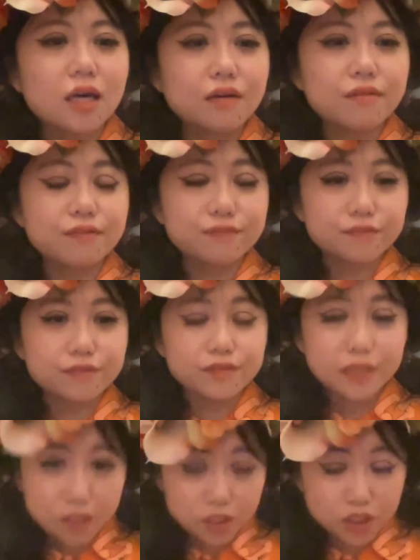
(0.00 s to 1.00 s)
of
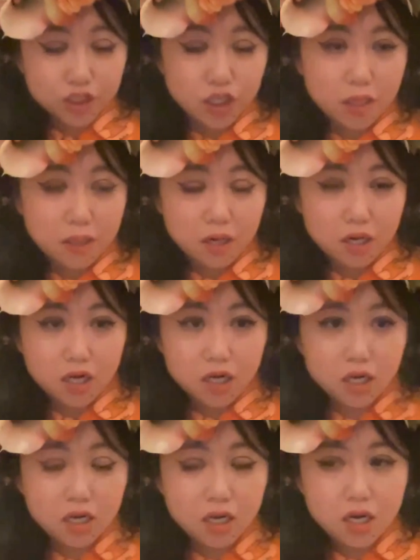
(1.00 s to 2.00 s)

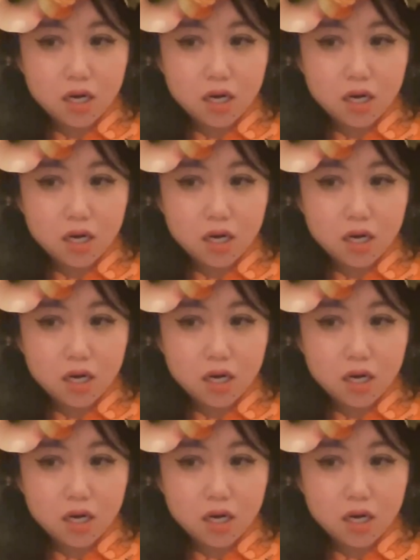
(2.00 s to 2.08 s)
literature,